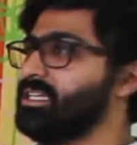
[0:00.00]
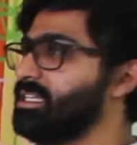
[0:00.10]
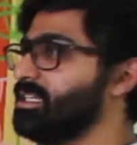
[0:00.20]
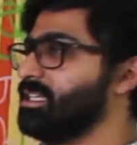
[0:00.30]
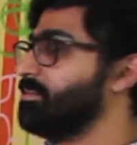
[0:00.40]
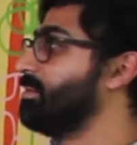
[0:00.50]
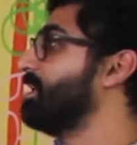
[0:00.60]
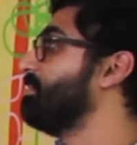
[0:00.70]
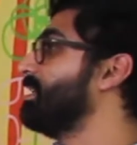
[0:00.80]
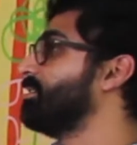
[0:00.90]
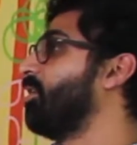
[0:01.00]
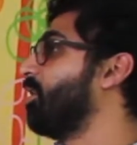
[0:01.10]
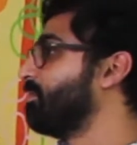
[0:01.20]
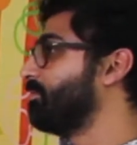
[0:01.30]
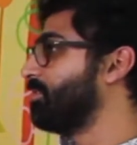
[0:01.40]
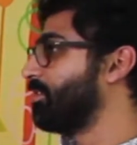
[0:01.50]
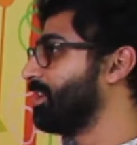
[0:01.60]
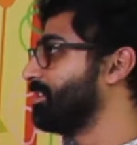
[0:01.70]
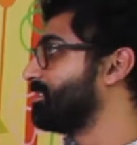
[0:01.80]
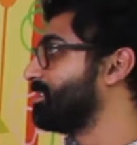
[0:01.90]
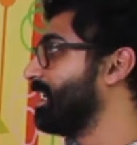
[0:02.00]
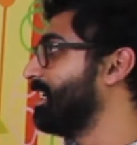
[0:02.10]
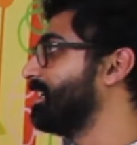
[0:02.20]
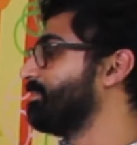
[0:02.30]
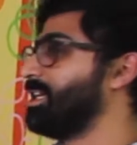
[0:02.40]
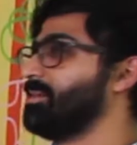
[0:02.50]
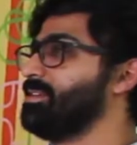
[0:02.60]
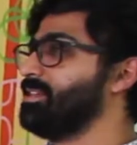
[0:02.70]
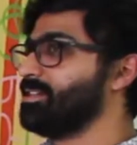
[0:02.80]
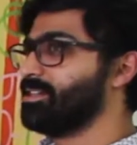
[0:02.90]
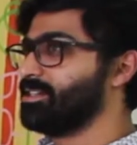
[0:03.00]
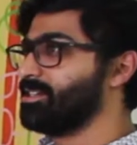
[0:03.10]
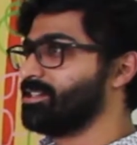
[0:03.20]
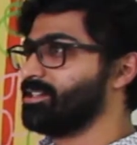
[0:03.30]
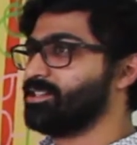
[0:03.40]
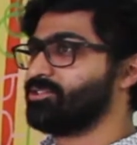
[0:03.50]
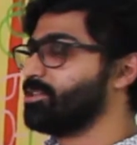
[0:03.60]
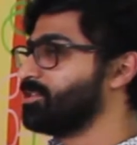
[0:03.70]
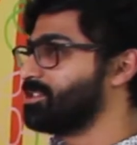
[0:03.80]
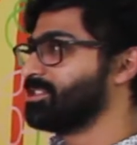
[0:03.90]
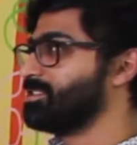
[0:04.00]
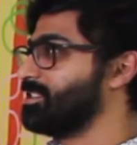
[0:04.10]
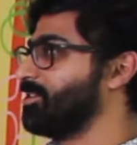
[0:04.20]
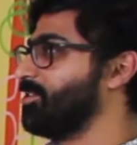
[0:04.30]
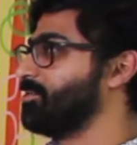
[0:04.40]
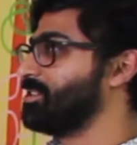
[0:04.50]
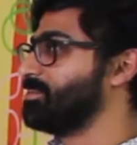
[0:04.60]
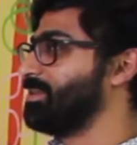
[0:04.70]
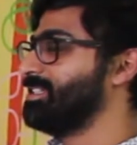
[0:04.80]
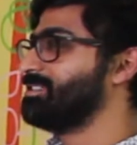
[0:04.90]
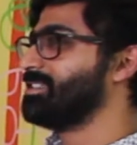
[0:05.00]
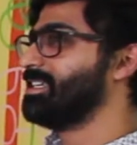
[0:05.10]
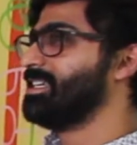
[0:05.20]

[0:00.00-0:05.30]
Indeed, it may be a harmful thing to say, it may be atrocious in all respects,